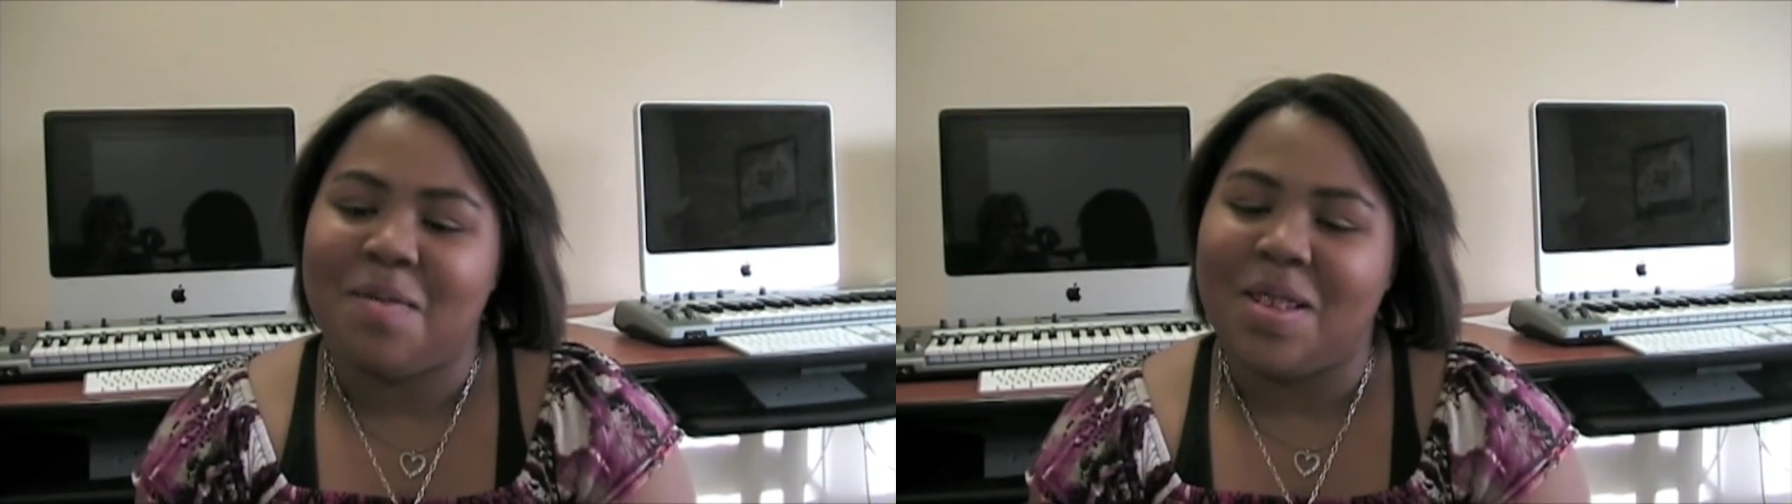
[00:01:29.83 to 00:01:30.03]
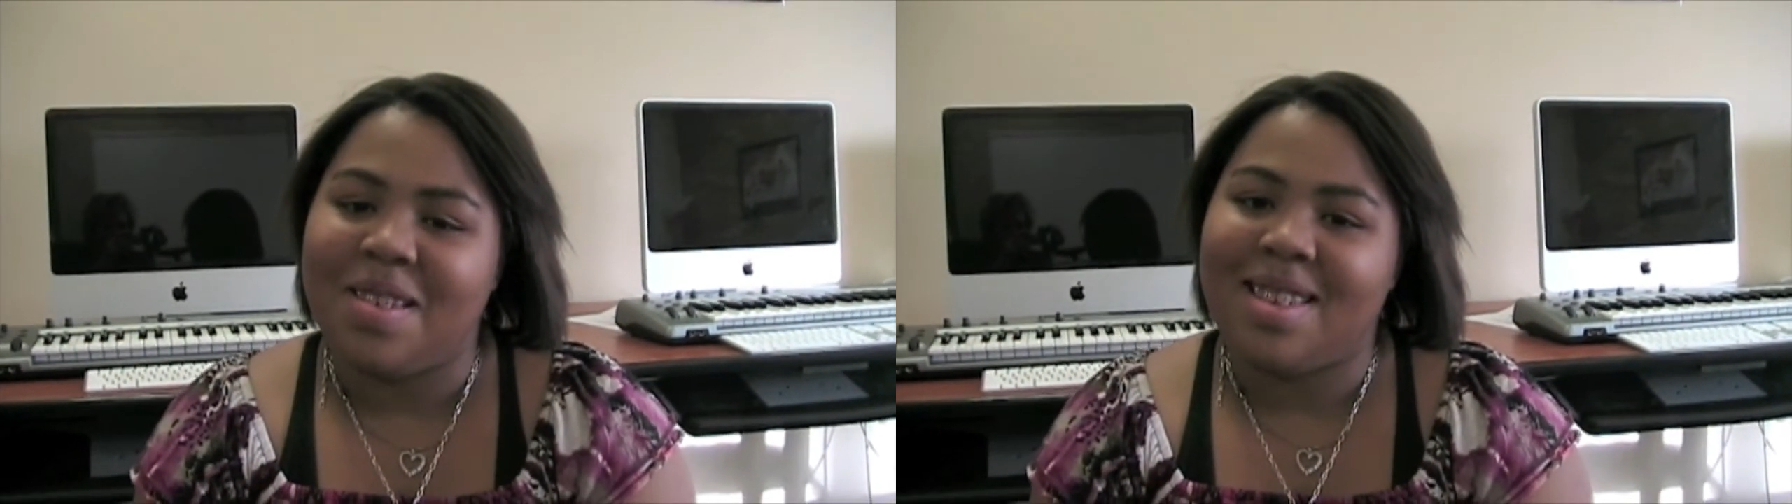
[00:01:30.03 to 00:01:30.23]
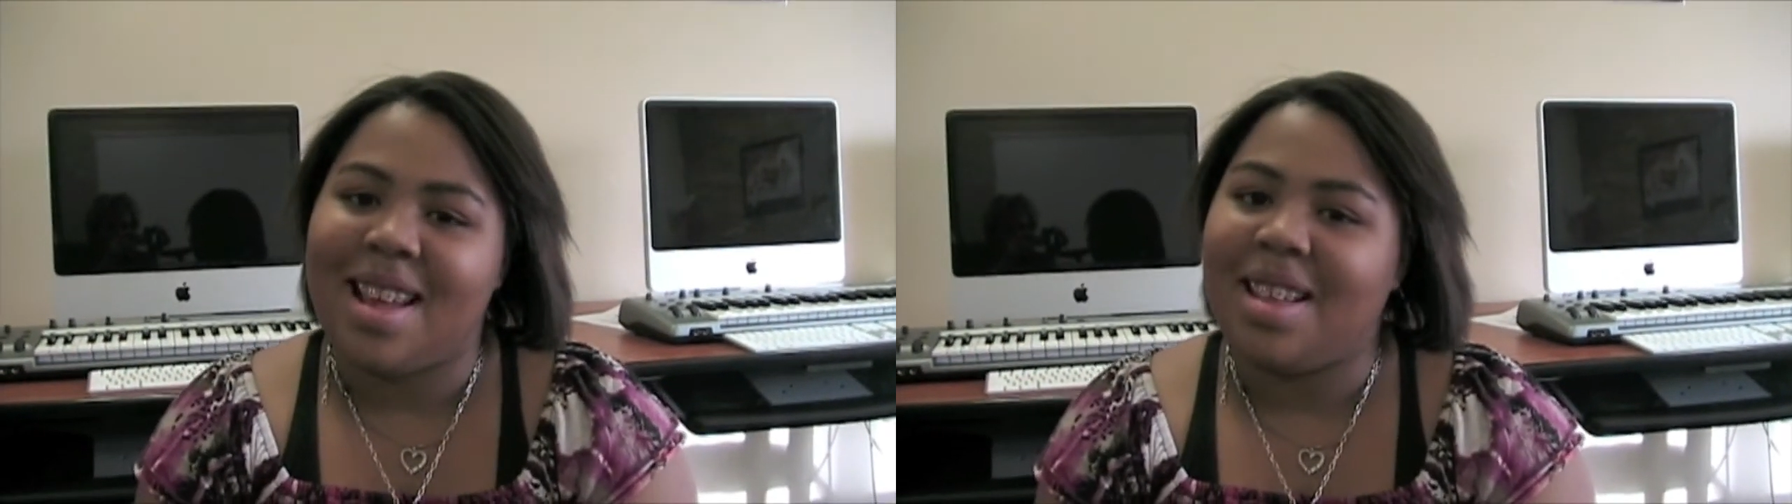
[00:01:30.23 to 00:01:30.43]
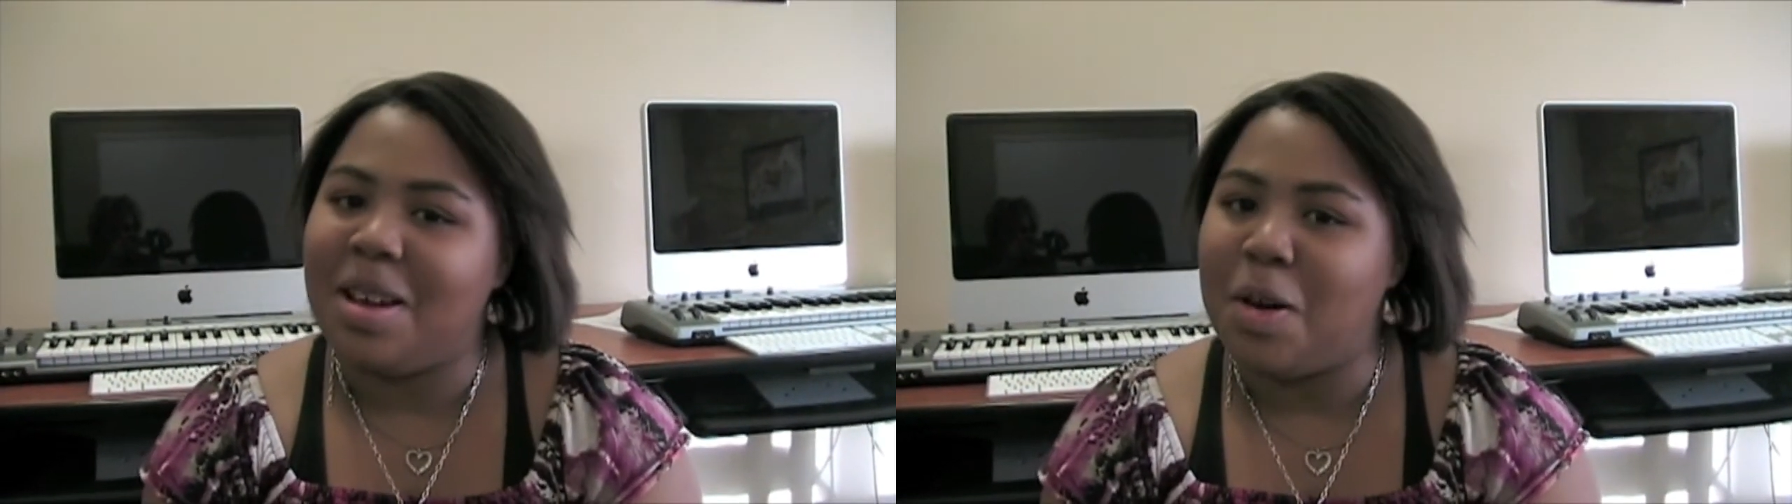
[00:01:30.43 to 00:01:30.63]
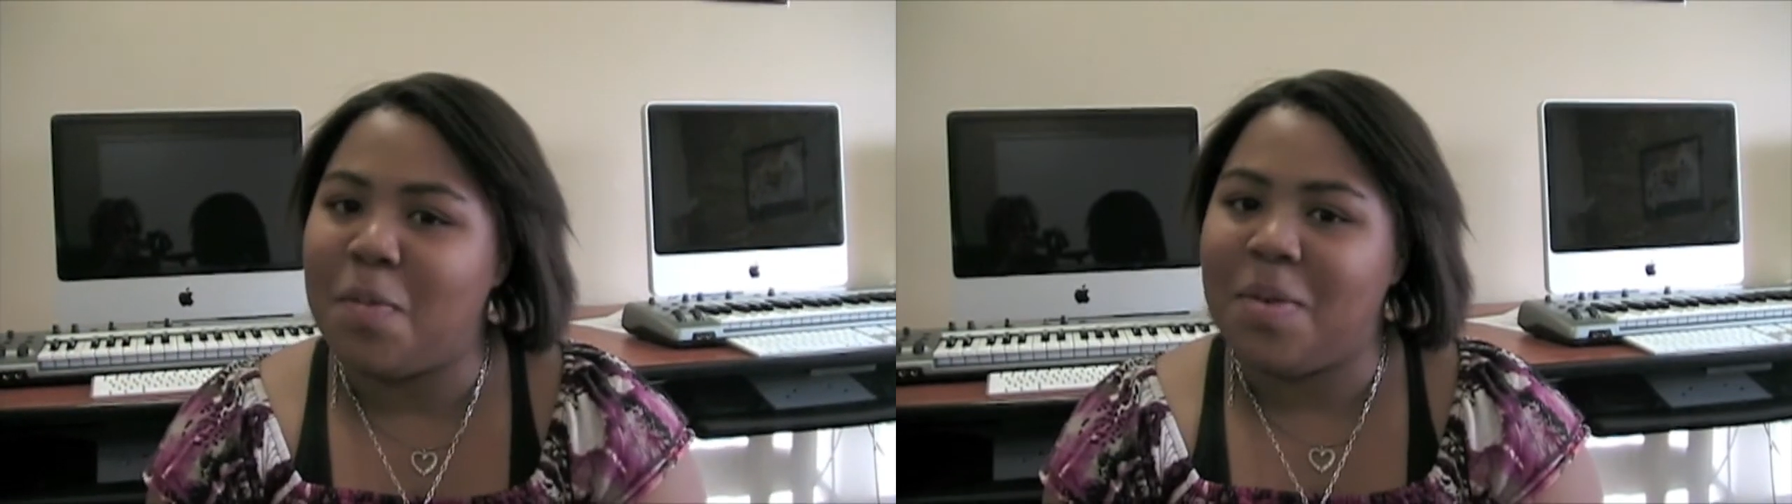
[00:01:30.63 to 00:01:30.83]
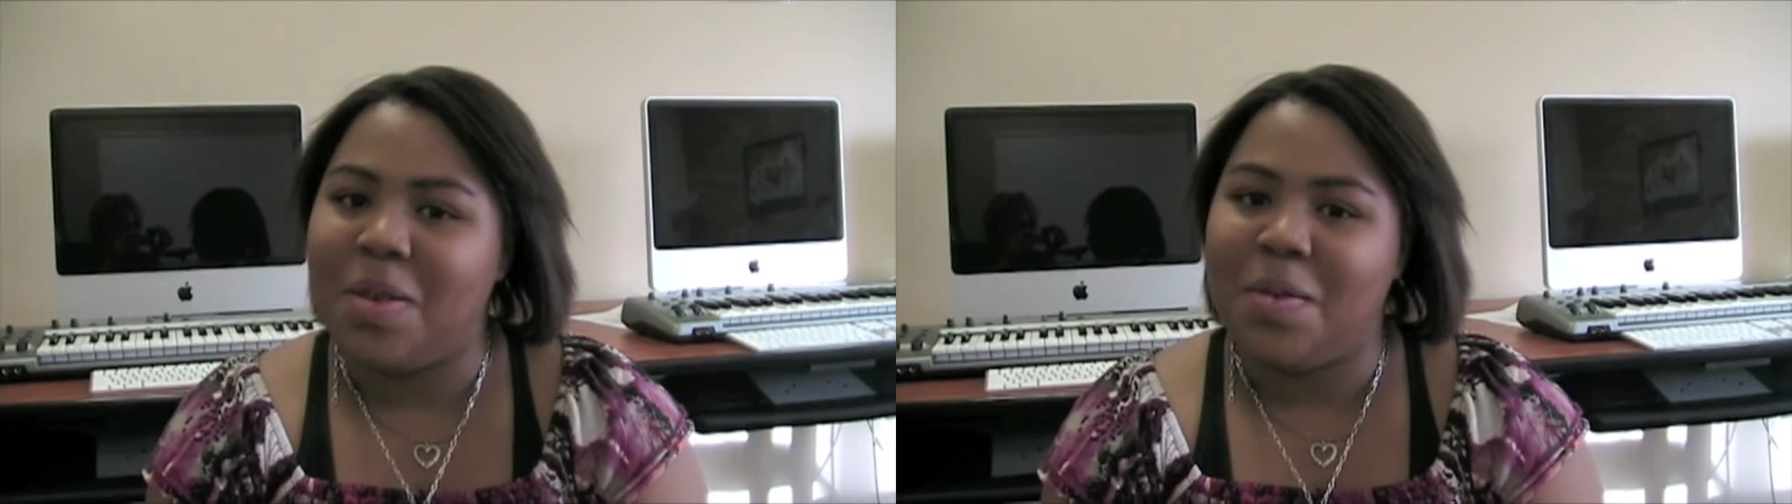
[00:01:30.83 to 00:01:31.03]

when you're signing up,